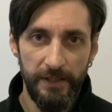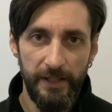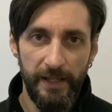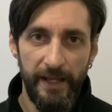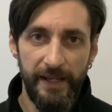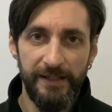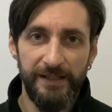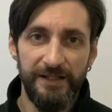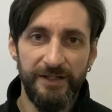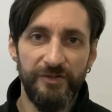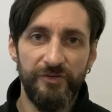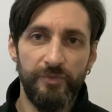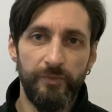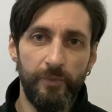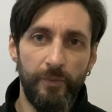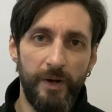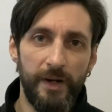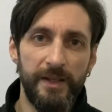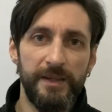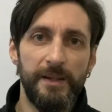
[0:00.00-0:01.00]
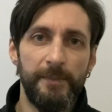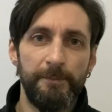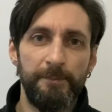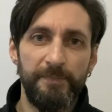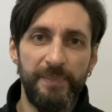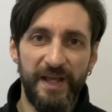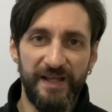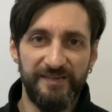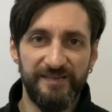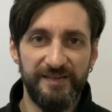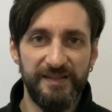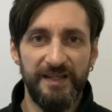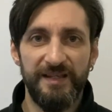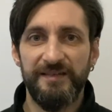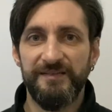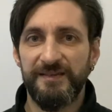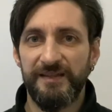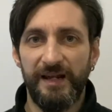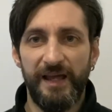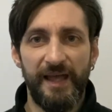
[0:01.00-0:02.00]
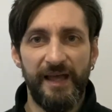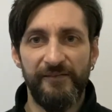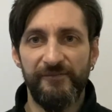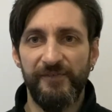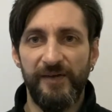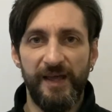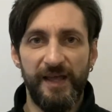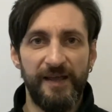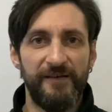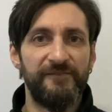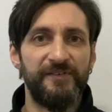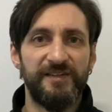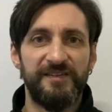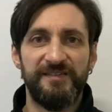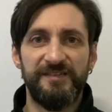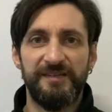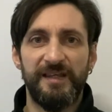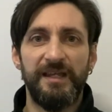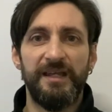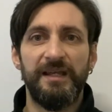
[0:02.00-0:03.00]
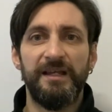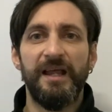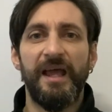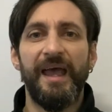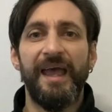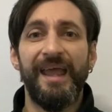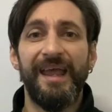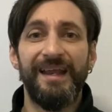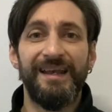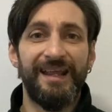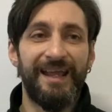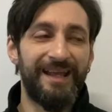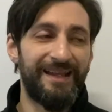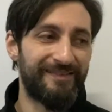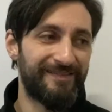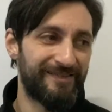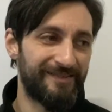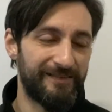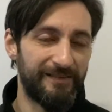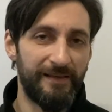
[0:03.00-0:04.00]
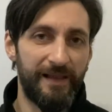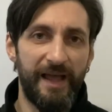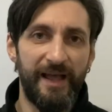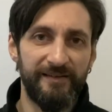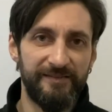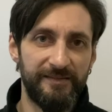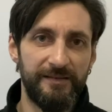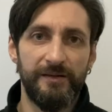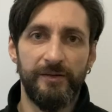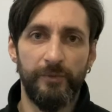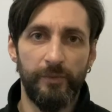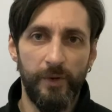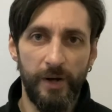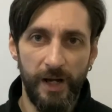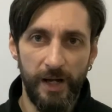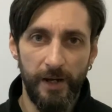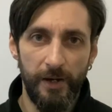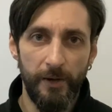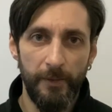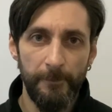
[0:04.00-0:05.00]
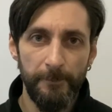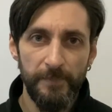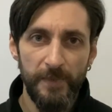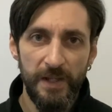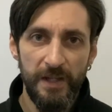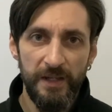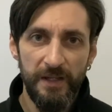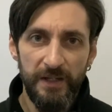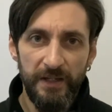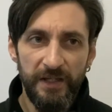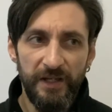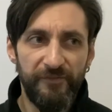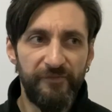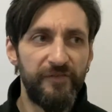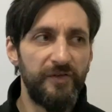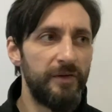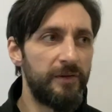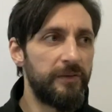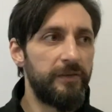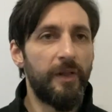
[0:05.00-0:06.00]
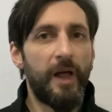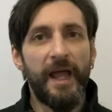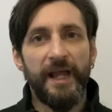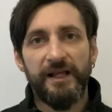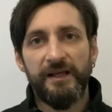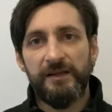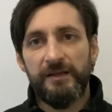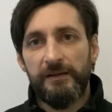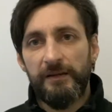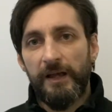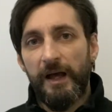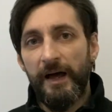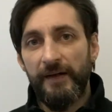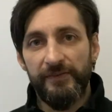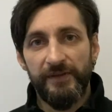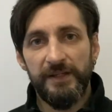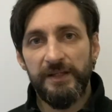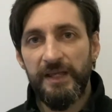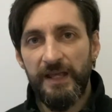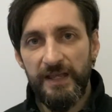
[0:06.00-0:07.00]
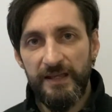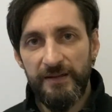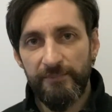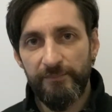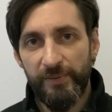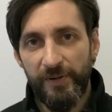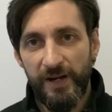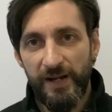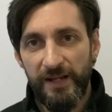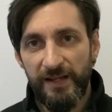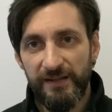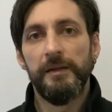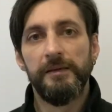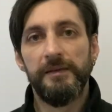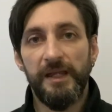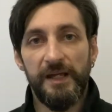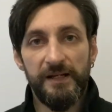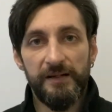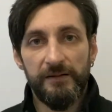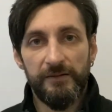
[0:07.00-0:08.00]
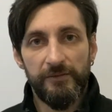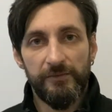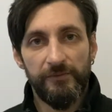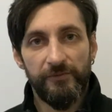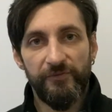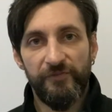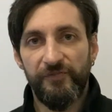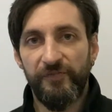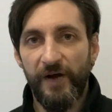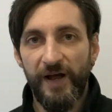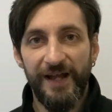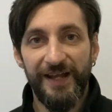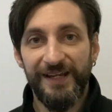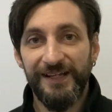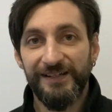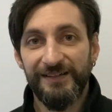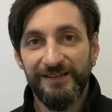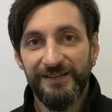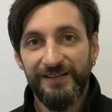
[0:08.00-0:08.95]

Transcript: And it is one of the best gis that I have ever seen, and it's lasted a while. If you like other gi brands, then fine.